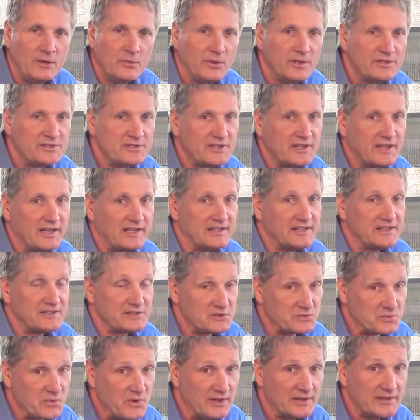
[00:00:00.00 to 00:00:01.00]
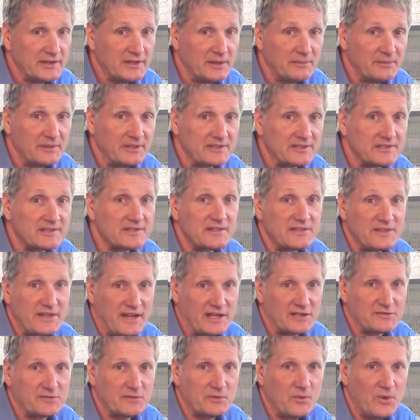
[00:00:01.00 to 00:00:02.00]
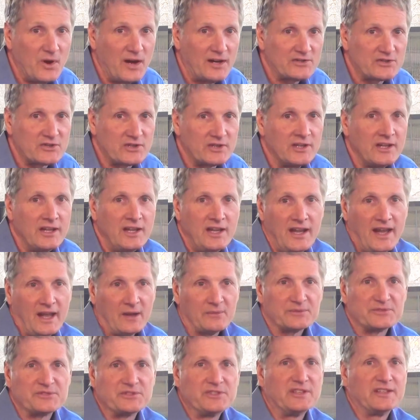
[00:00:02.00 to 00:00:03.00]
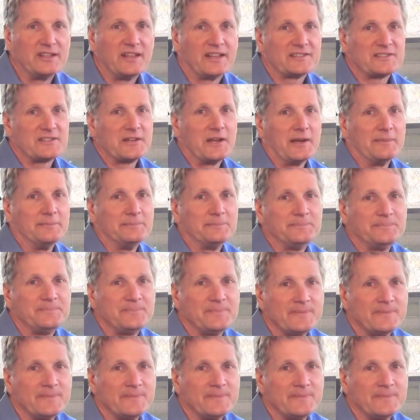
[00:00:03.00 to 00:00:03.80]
Once again, this is Ron Cummings. Thanks for watching, and we'll see you next time.